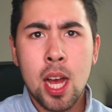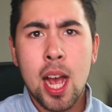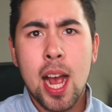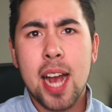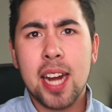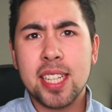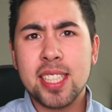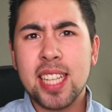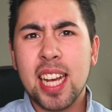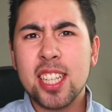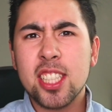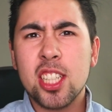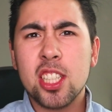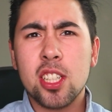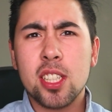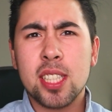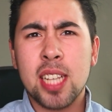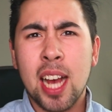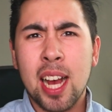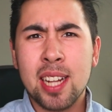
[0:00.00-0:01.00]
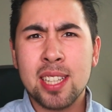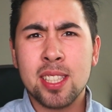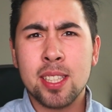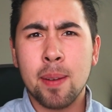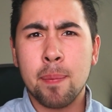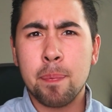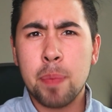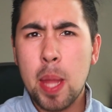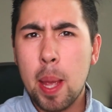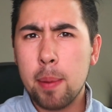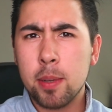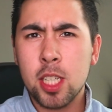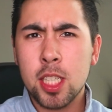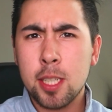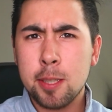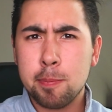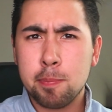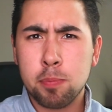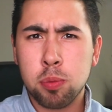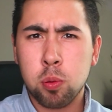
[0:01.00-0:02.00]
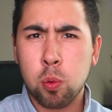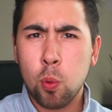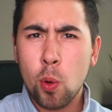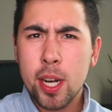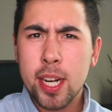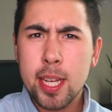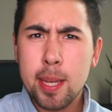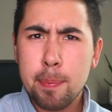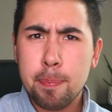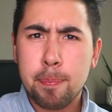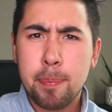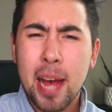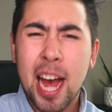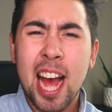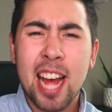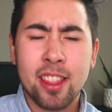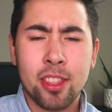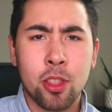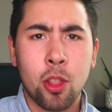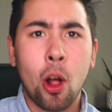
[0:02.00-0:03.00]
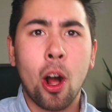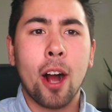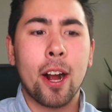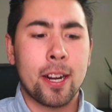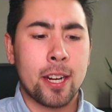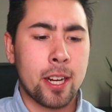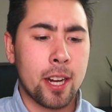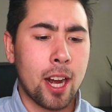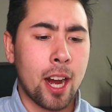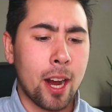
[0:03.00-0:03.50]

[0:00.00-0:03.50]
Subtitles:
and he's actually just had some pretty bad luck.